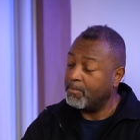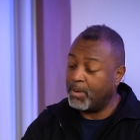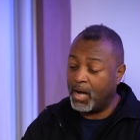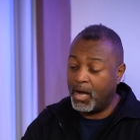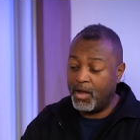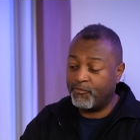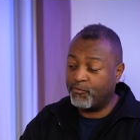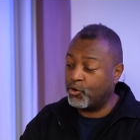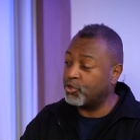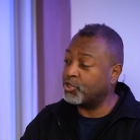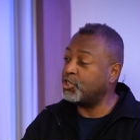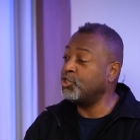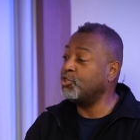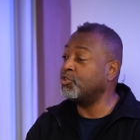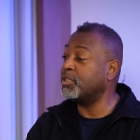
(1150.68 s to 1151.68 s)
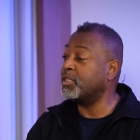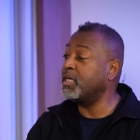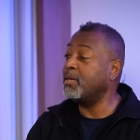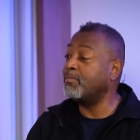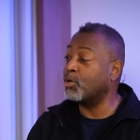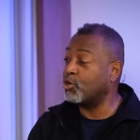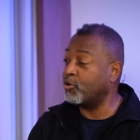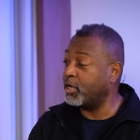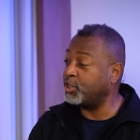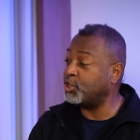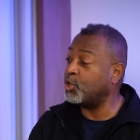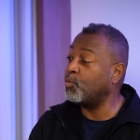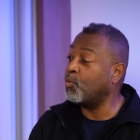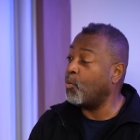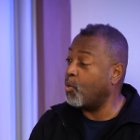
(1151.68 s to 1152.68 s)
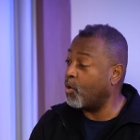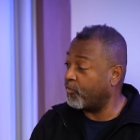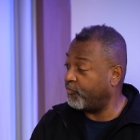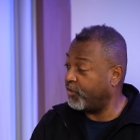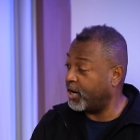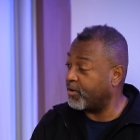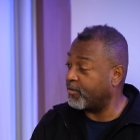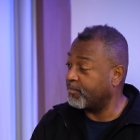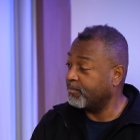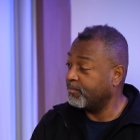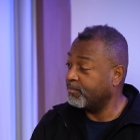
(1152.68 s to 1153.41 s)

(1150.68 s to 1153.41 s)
by first using immigration warfare,